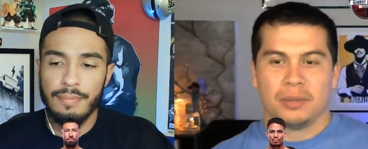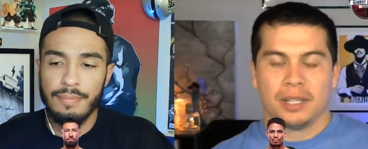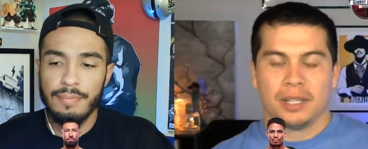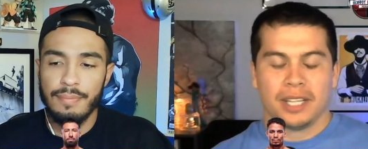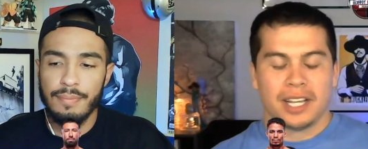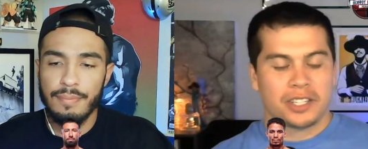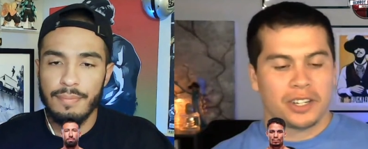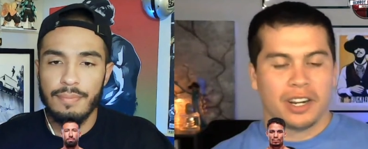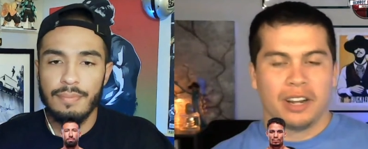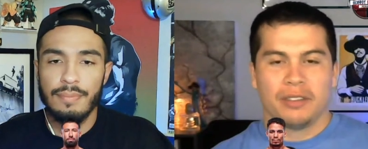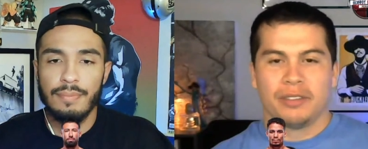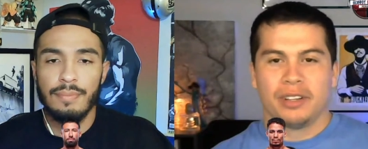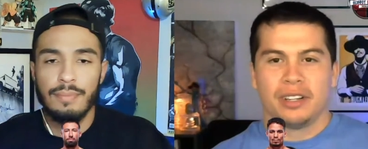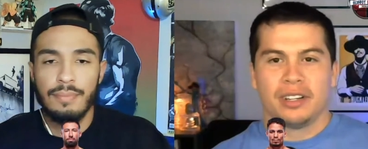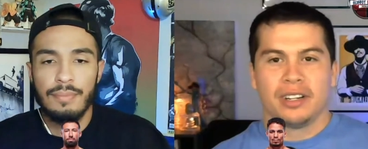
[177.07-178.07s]
Speaker 1: unless you're
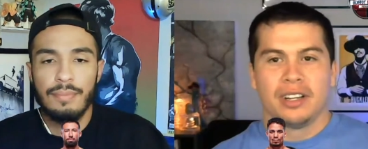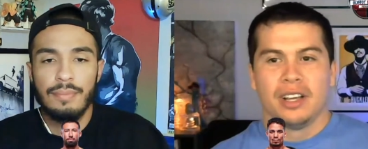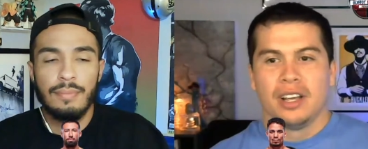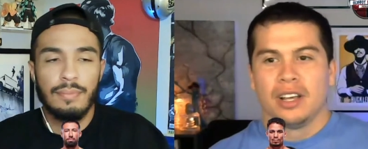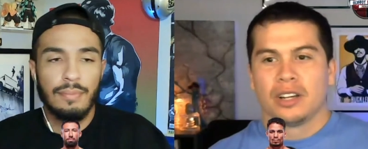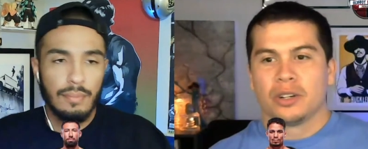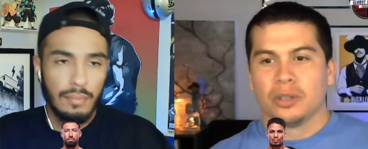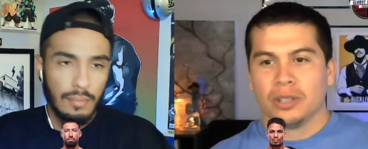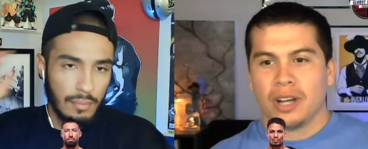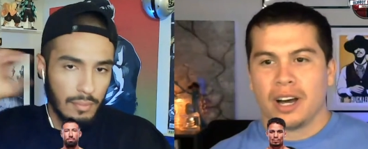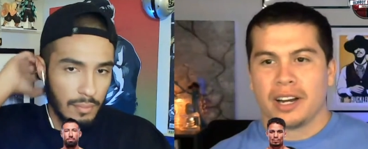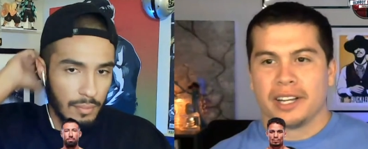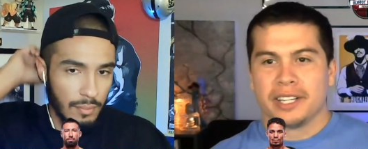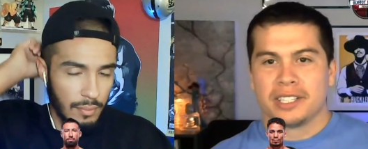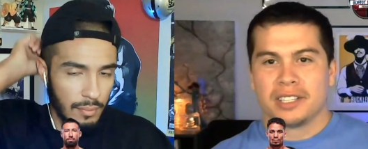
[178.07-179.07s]
giving
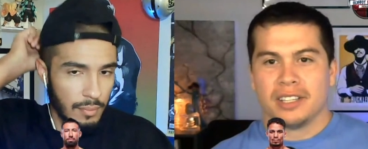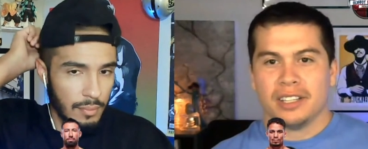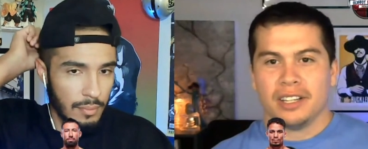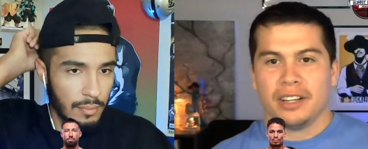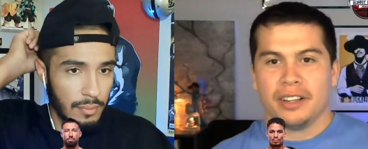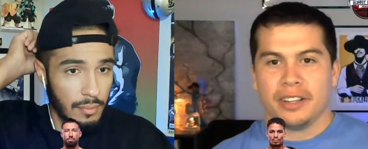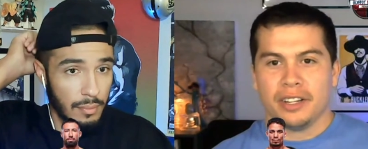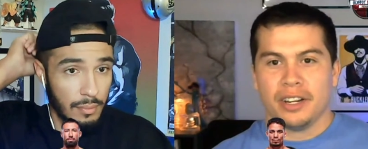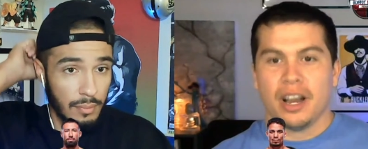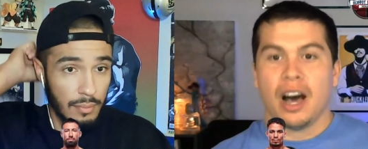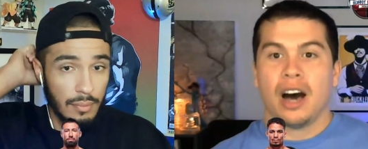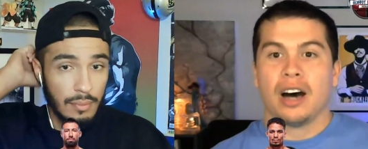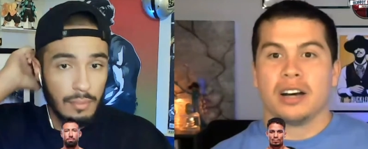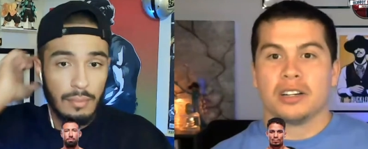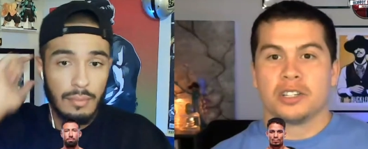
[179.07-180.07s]
Colares the the
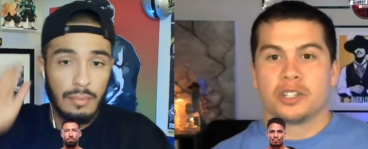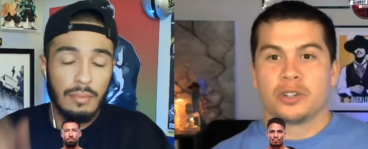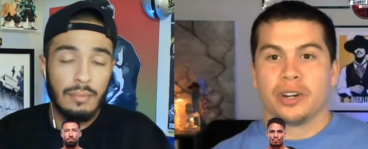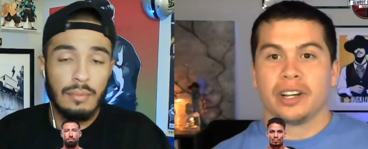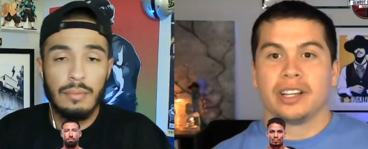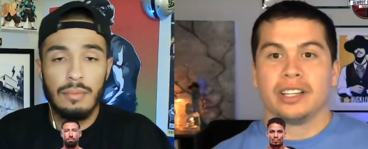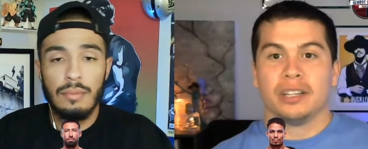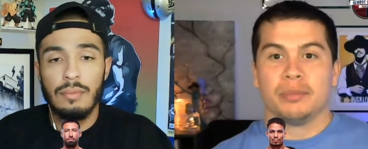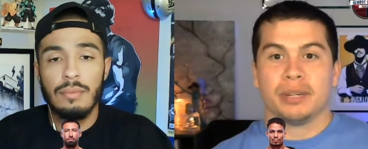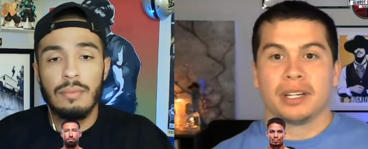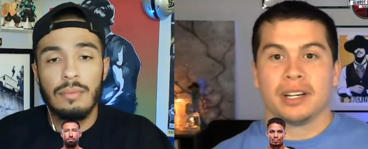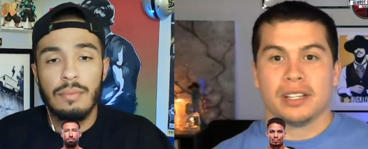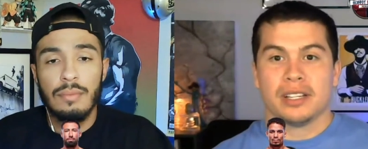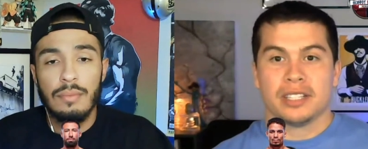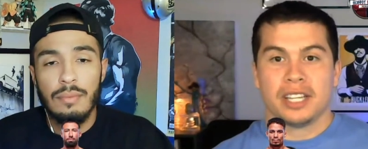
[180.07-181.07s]
nod strictly
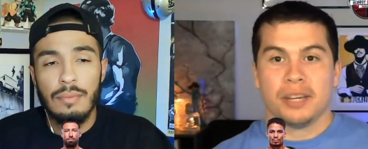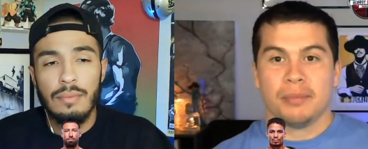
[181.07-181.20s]
because he